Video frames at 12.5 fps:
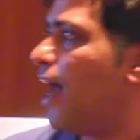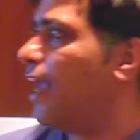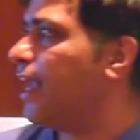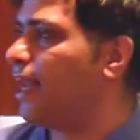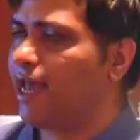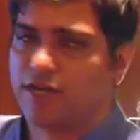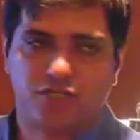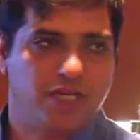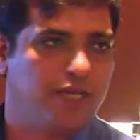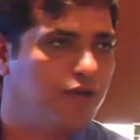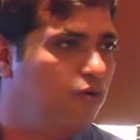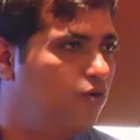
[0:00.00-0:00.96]
I can
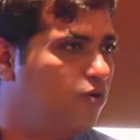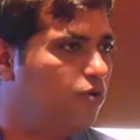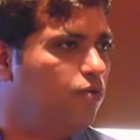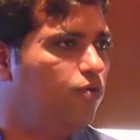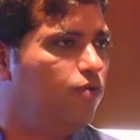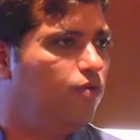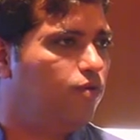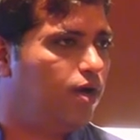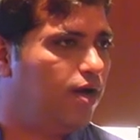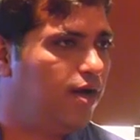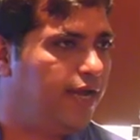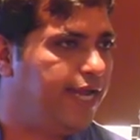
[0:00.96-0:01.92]
actually go to
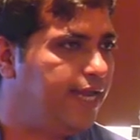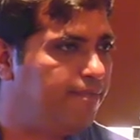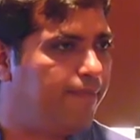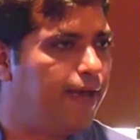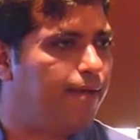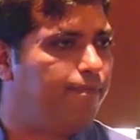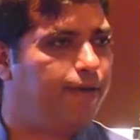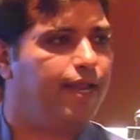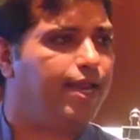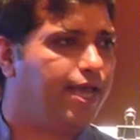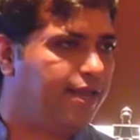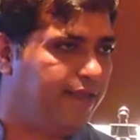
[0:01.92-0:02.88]
a heat map
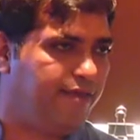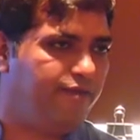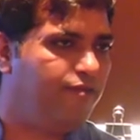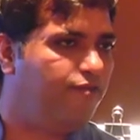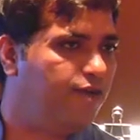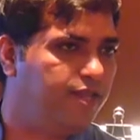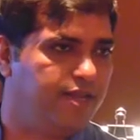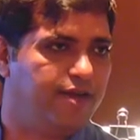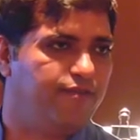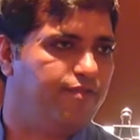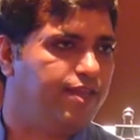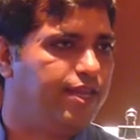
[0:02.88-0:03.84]
and, and even further
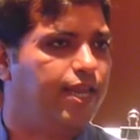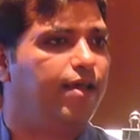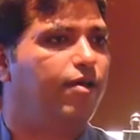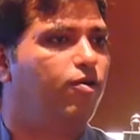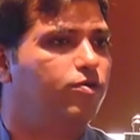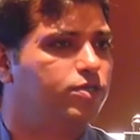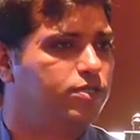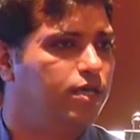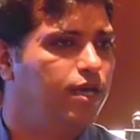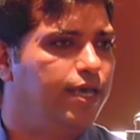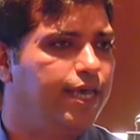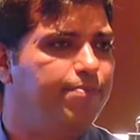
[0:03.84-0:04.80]
if the data goes
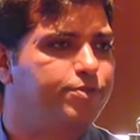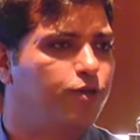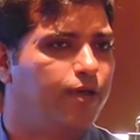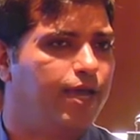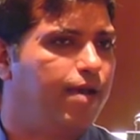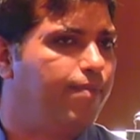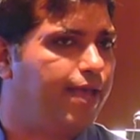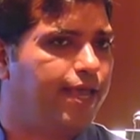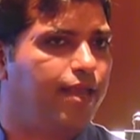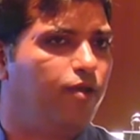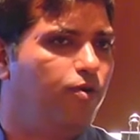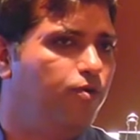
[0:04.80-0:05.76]
keeps going up, I
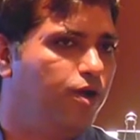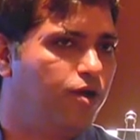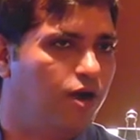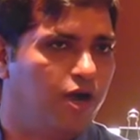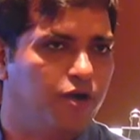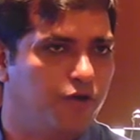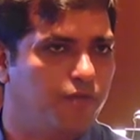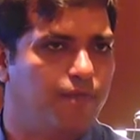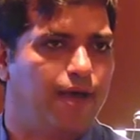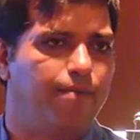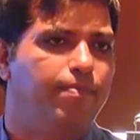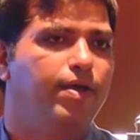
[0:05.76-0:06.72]
can go to a contour
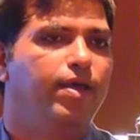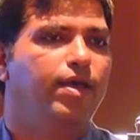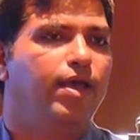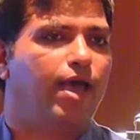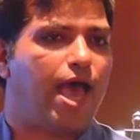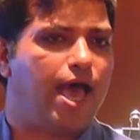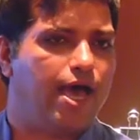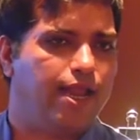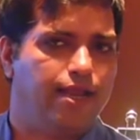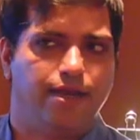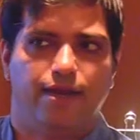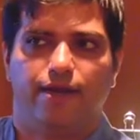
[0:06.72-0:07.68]
map
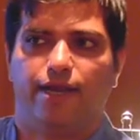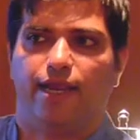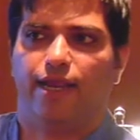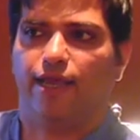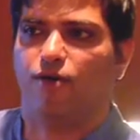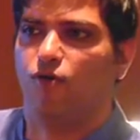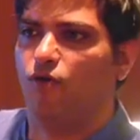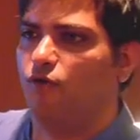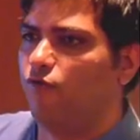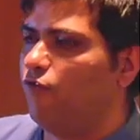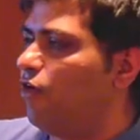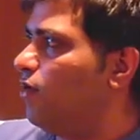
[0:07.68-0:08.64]
and really
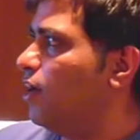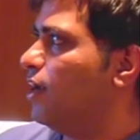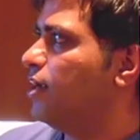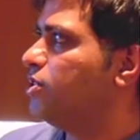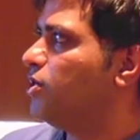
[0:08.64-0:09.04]
go forward in it.